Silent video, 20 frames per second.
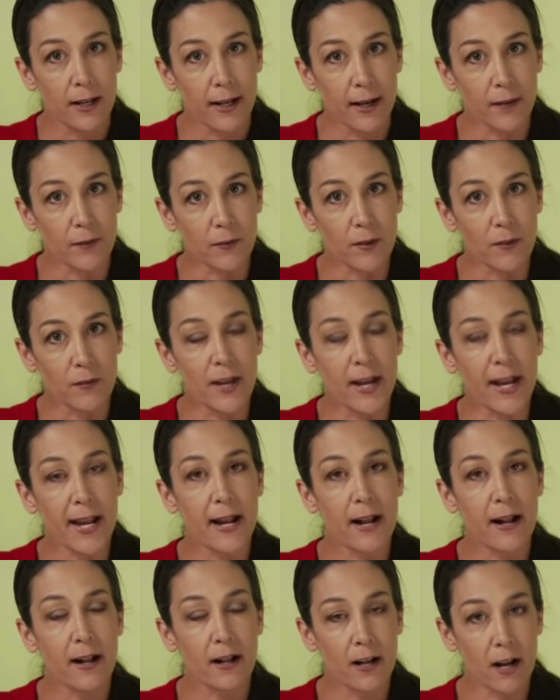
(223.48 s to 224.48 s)
and then
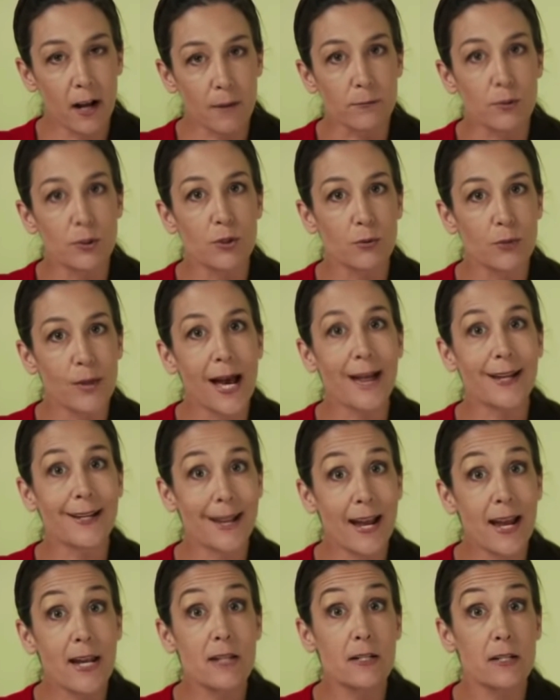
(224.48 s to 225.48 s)
they come to
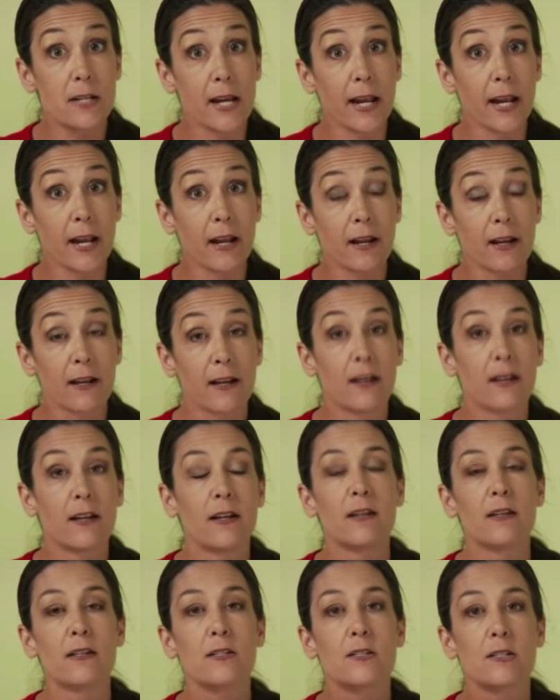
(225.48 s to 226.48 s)
that ending.
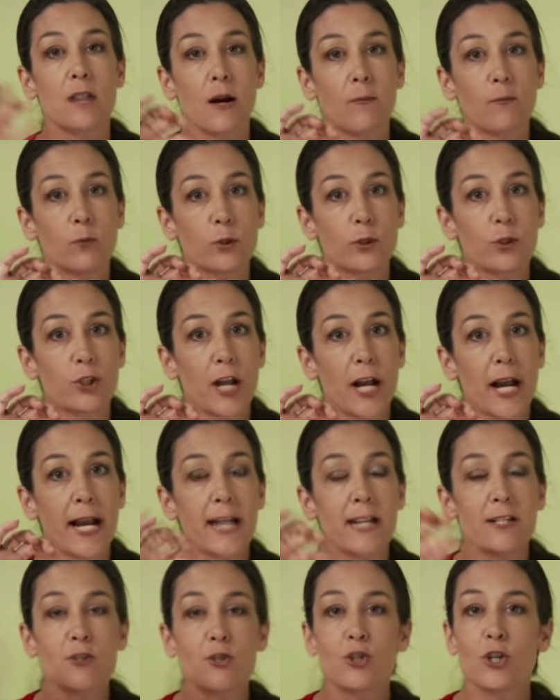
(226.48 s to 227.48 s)
Some will
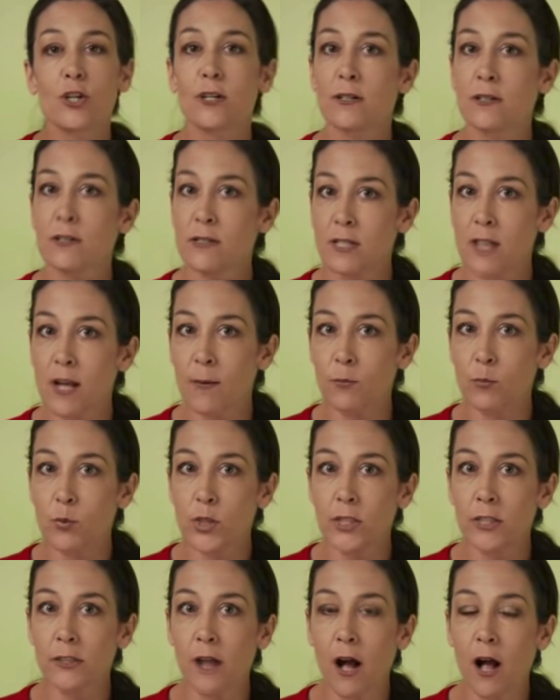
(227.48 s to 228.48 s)
change, some
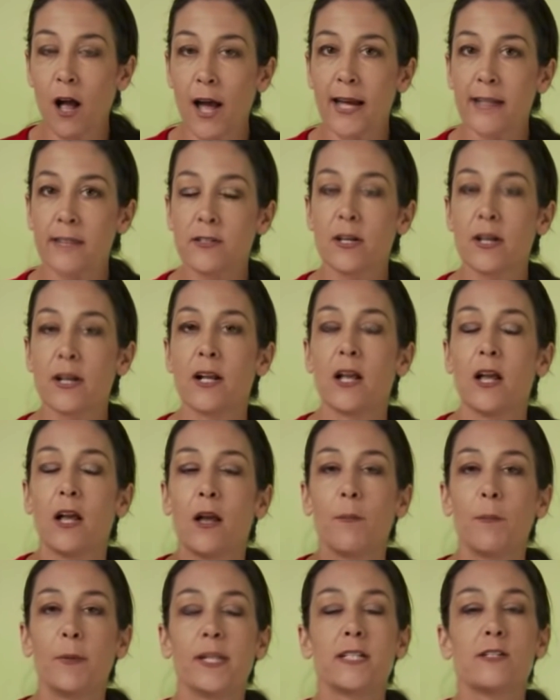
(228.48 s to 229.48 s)
will not.
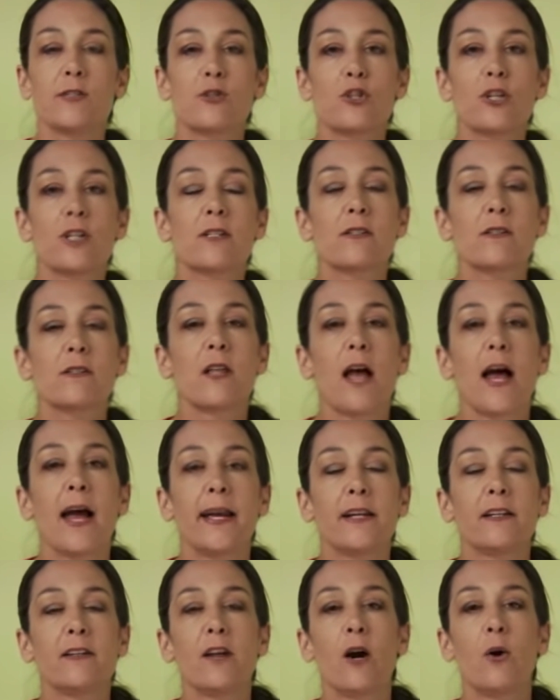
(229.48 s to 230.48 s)
But it's just
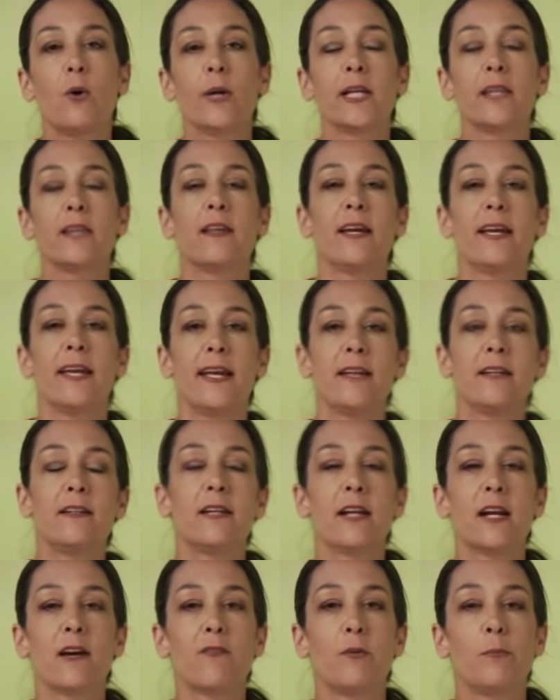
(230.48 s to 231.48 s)
like knowing the
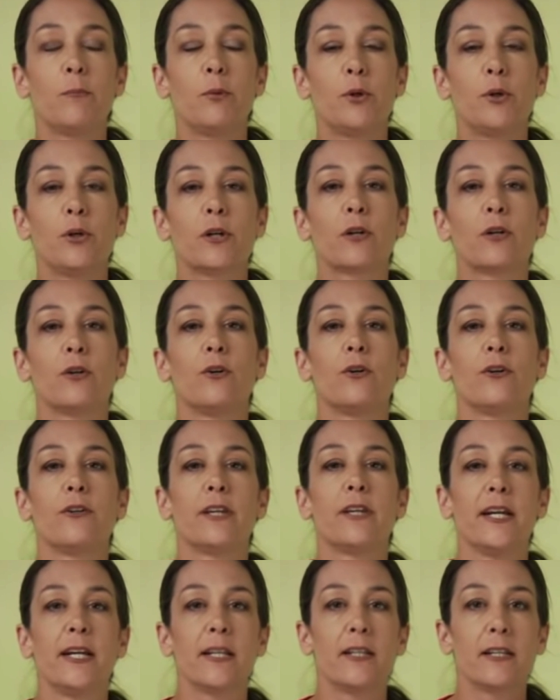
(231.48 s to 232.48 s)
ending of a book or
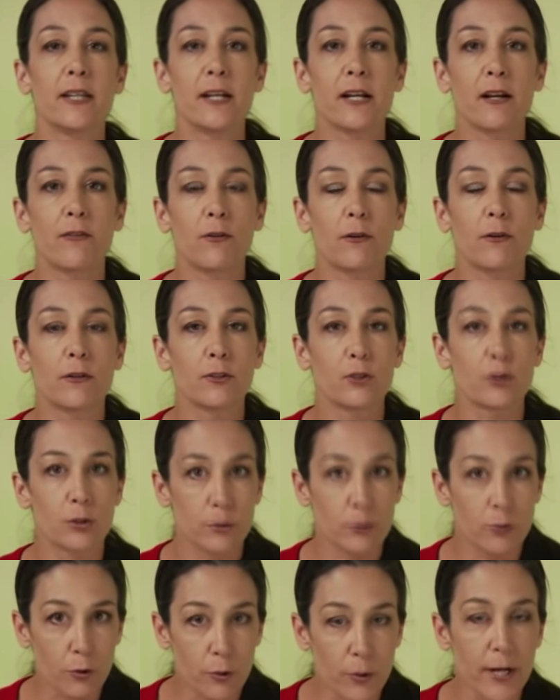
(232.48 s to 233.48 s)
the ending of a
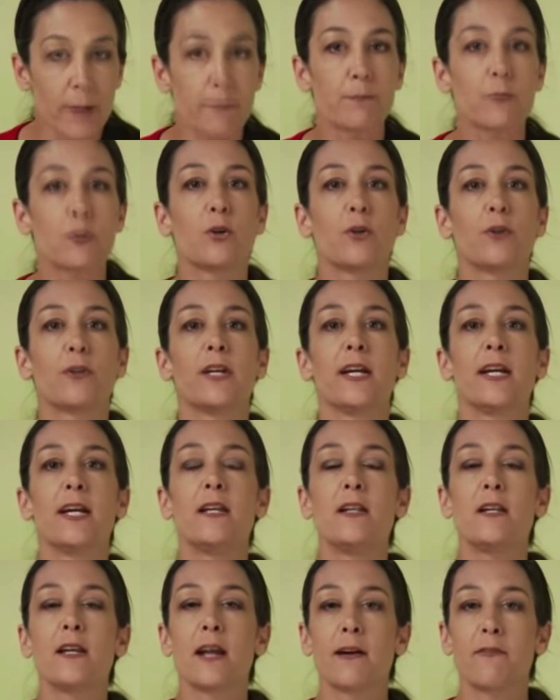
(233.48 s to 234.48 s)
script or the
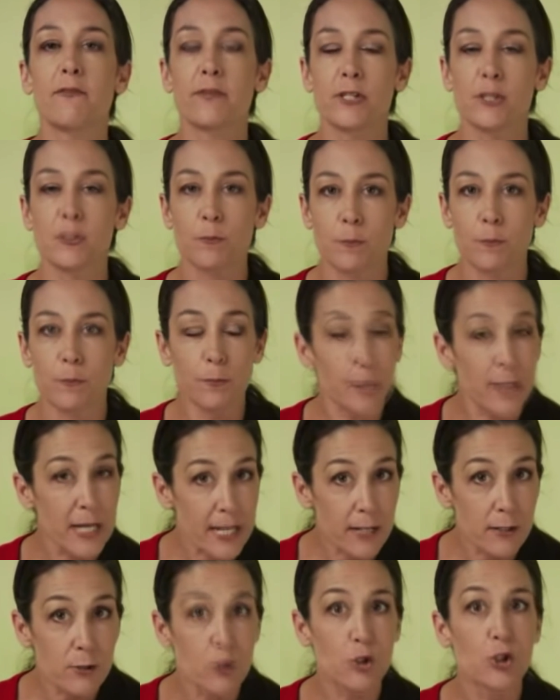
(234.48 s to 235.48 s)
ending of a
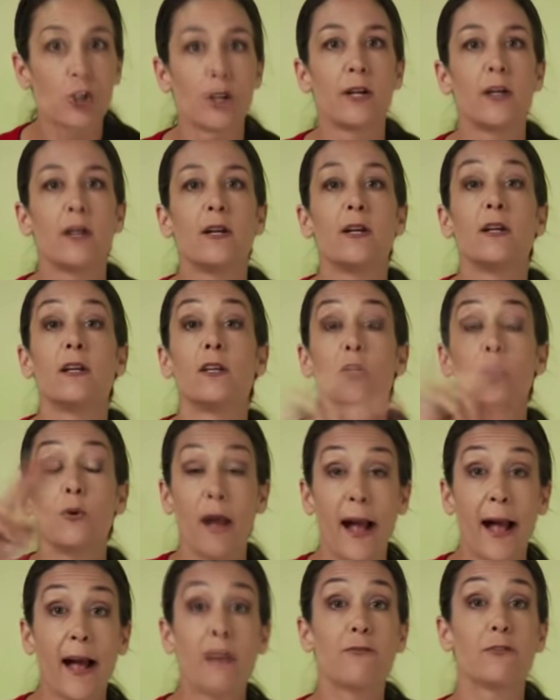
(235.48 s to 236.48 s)
speech. You
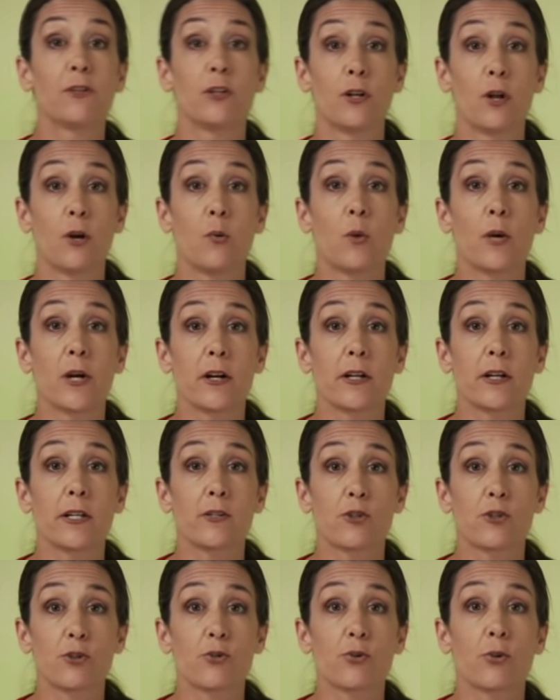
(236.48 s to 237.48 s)
have to know where it
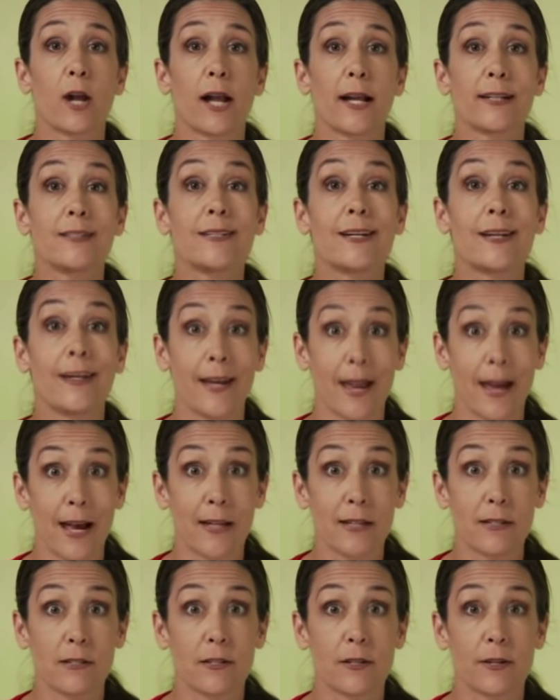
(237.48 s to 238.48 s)
is you're trying to
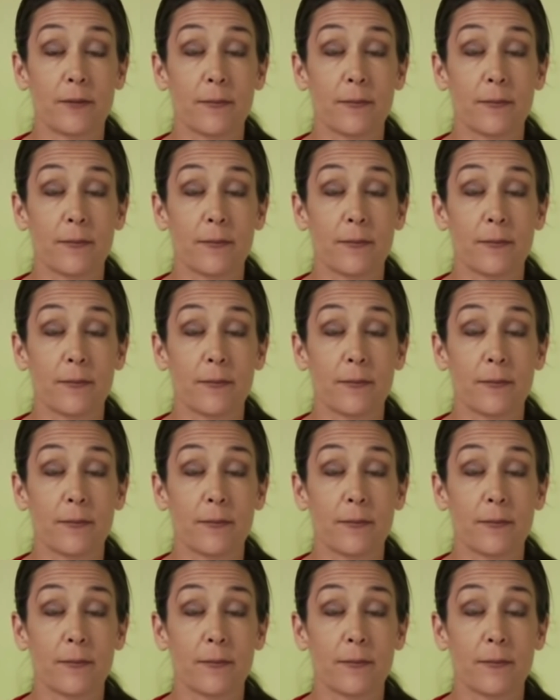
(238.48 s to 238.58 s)
get.